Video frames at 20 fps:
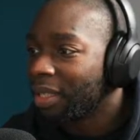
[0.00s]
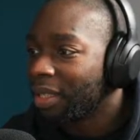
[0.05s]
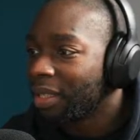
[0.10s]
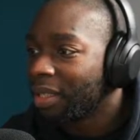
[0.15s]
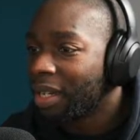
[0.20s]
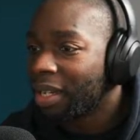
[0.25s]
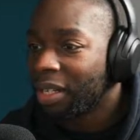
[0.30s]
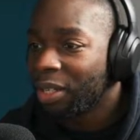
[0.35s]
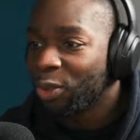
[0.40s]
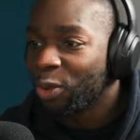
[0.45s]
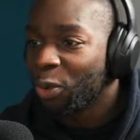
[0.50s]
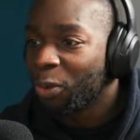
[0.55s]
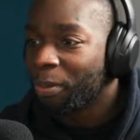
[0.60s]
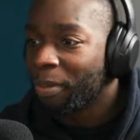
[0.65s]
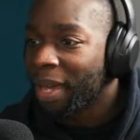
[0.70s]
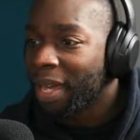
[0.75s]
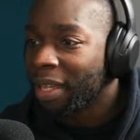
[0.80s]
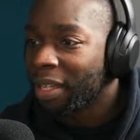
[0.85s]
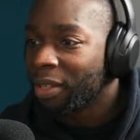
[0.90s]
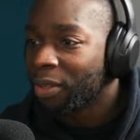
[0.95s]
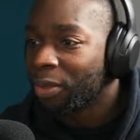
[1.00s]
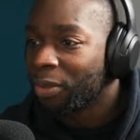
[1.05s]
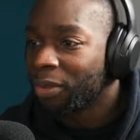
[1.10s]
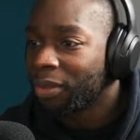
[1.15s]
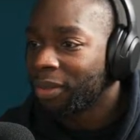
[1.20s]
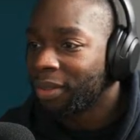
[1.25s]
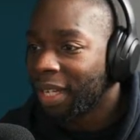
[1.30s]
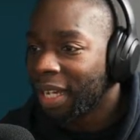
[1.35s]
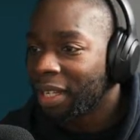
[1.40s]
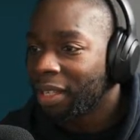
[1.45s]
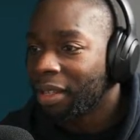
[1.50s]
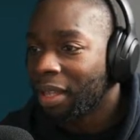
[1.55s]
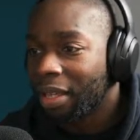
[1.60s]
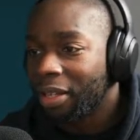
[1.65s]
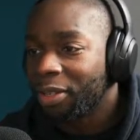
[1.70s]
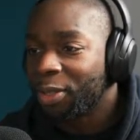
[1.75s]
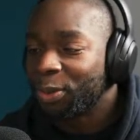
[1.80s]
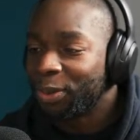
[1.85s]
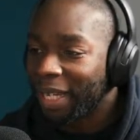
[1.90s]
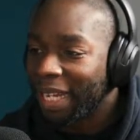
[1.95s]
in your
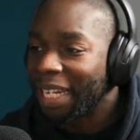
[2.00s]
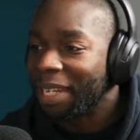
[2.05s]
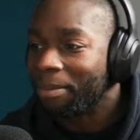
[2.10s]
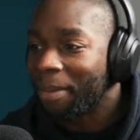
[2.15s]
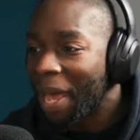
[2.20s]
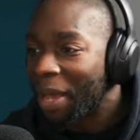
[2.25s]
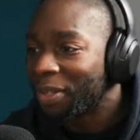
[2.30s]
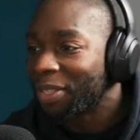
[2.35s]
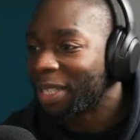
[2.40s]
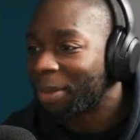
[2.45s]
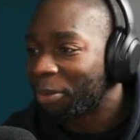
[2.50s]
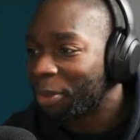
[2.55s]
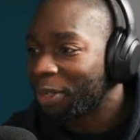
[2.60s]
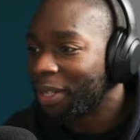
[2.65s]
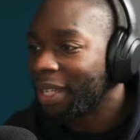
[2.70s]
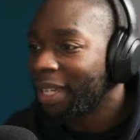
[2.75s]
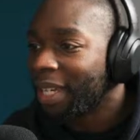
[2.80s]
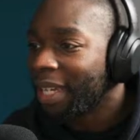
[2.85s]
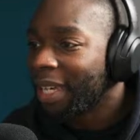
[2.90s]
daily mail summary,